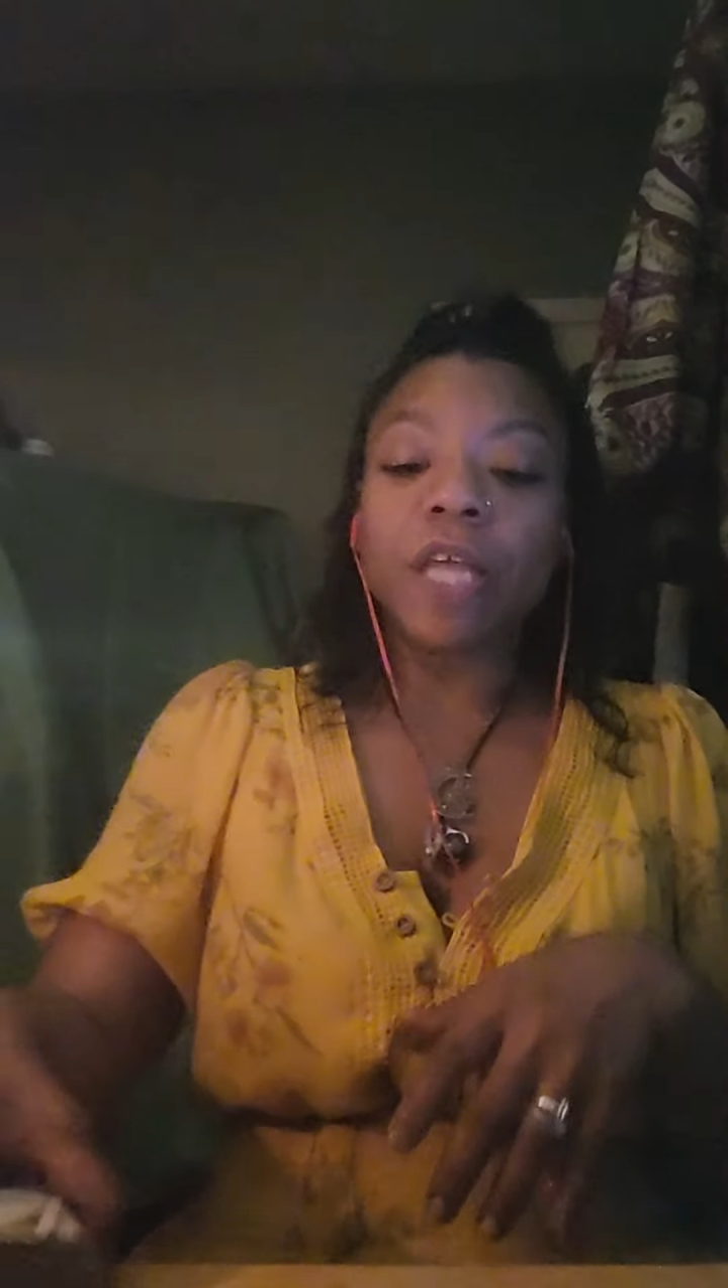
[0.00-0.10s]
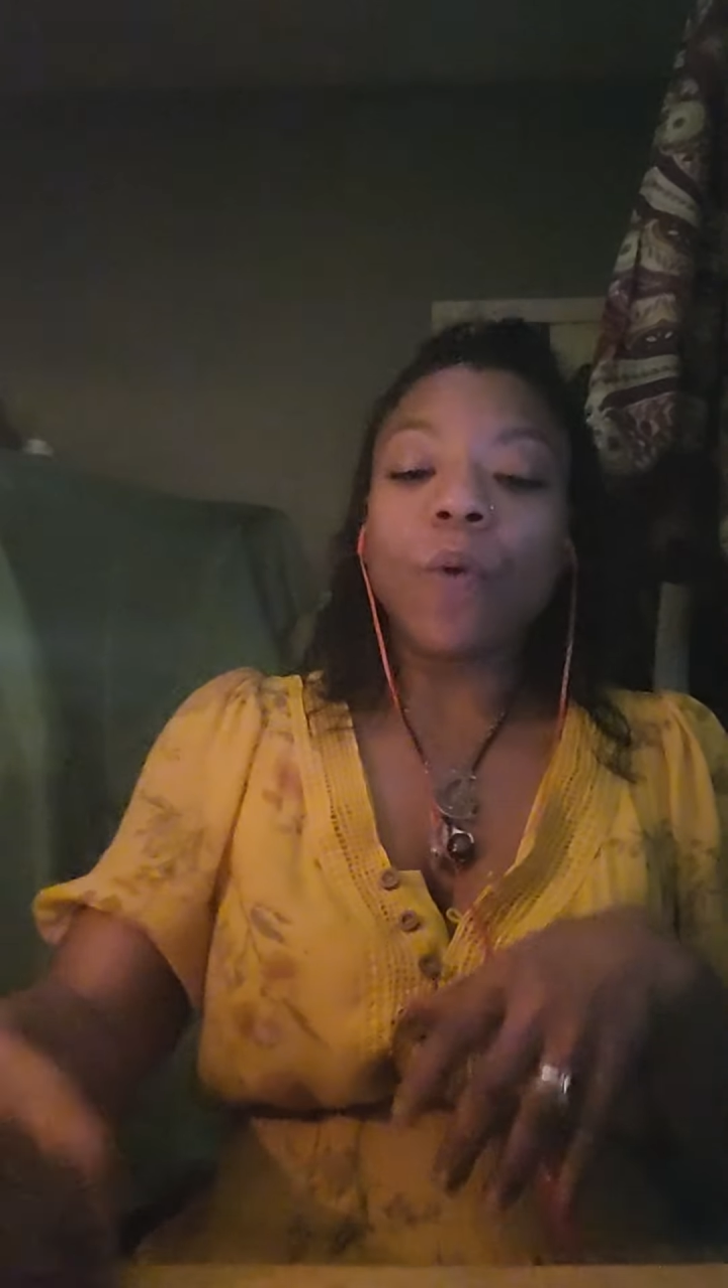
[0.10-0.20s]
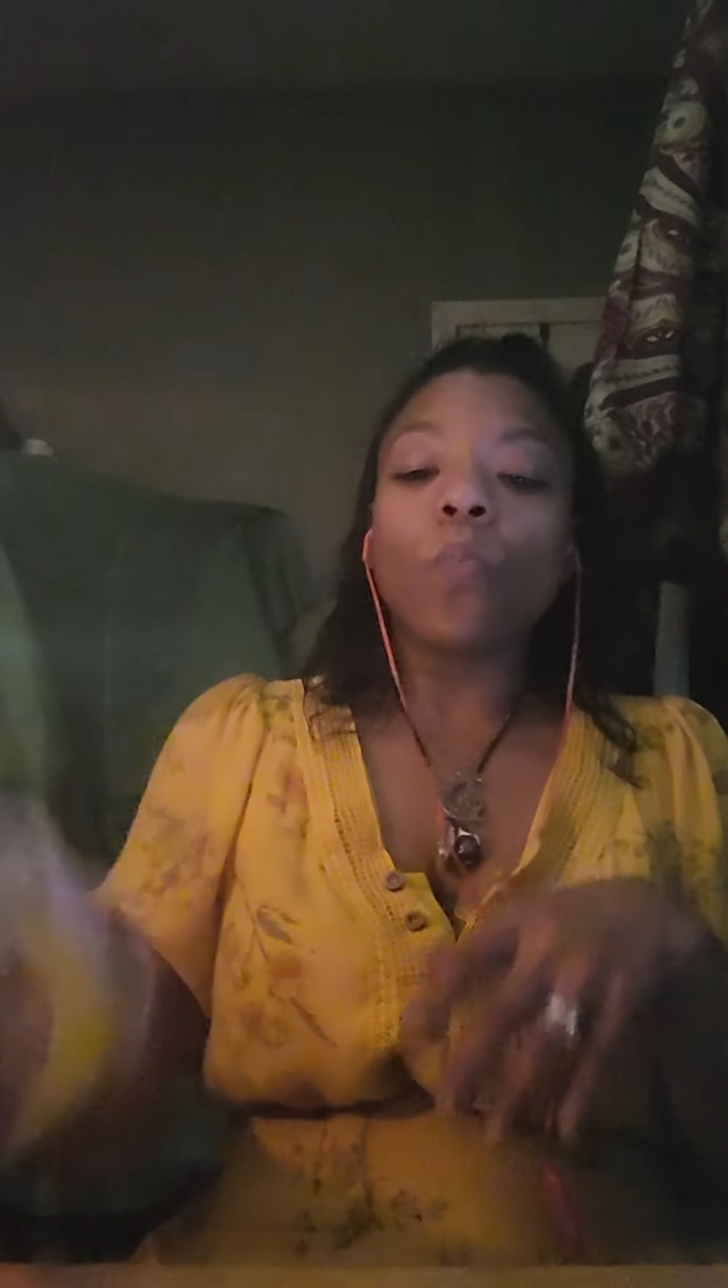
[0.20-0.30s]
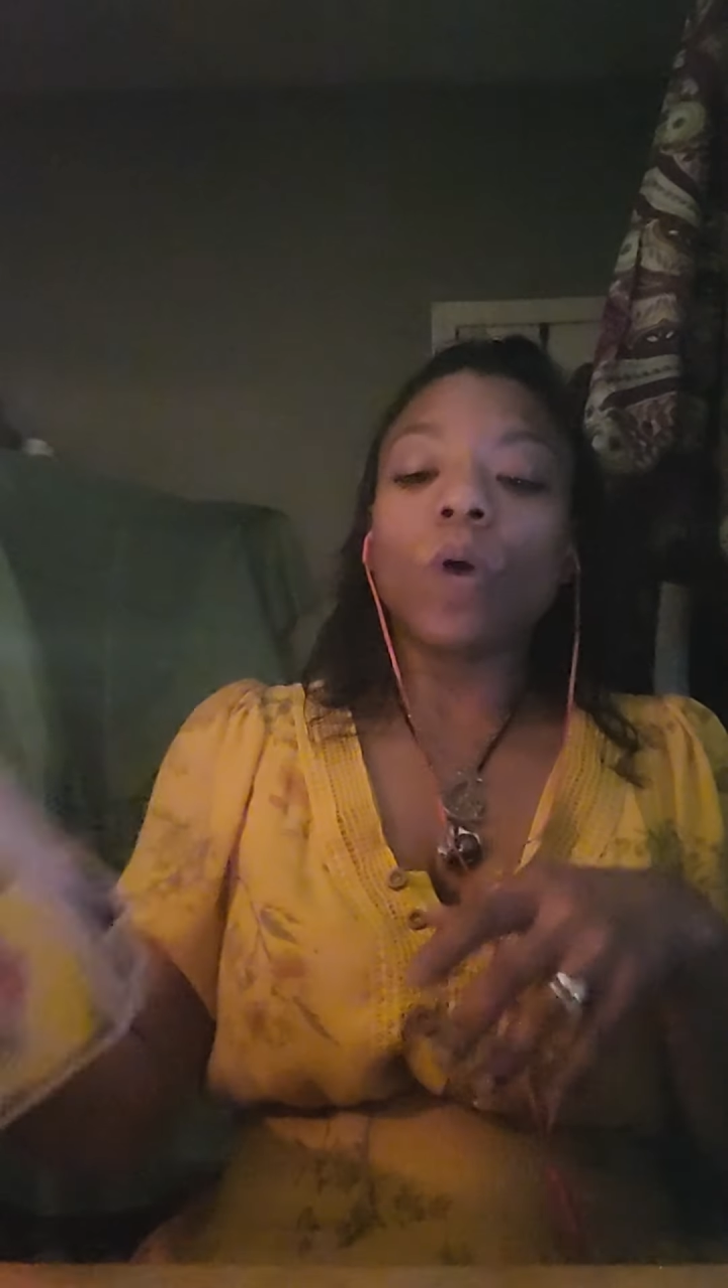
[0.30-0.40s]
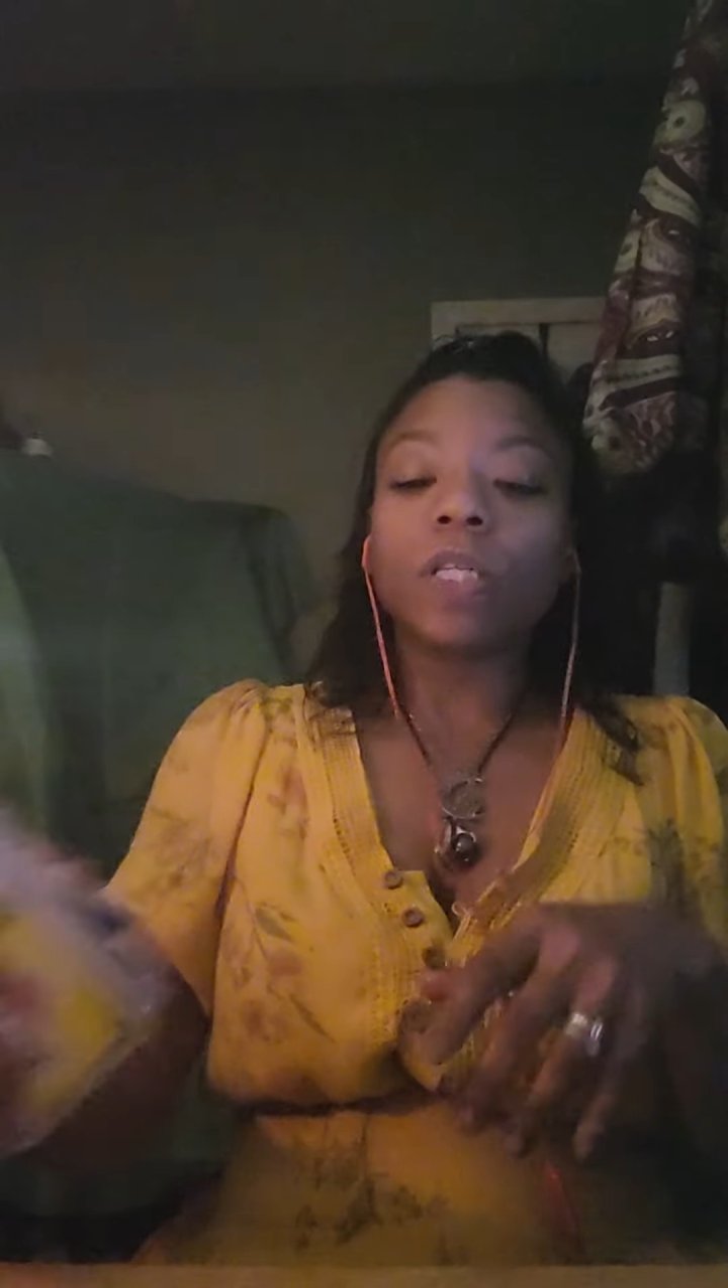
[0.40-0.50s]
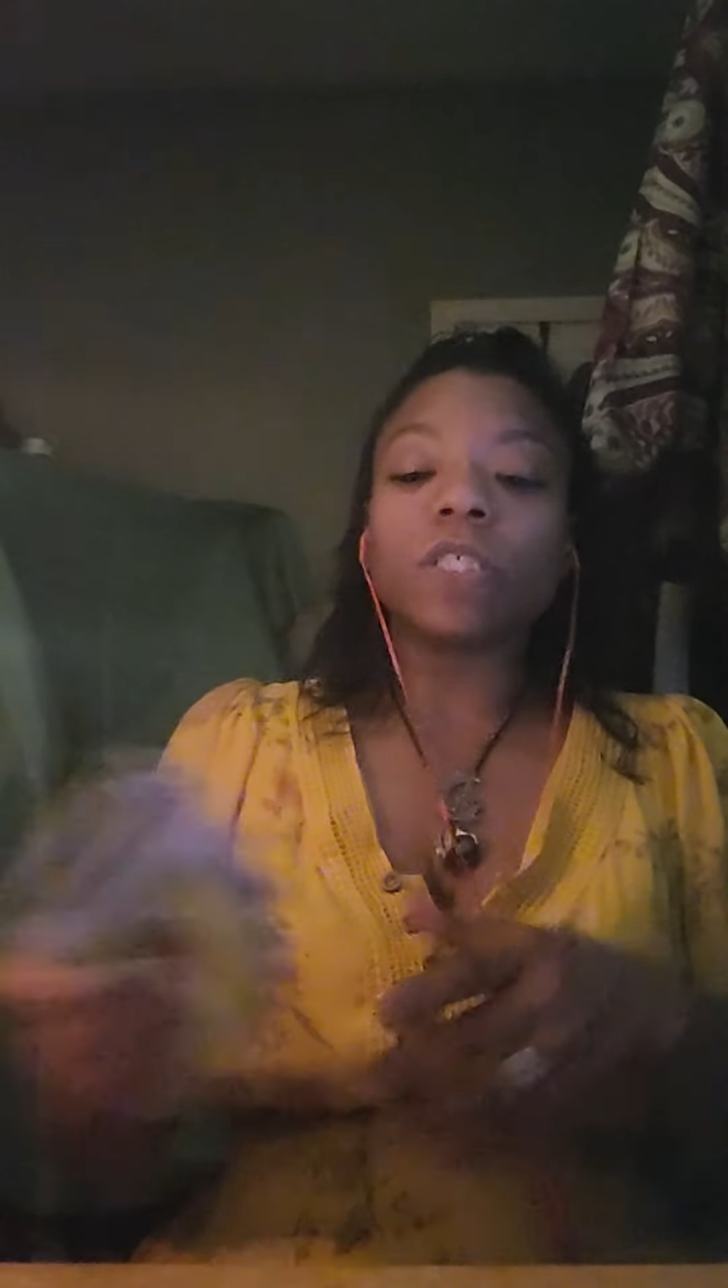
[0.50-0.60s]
They want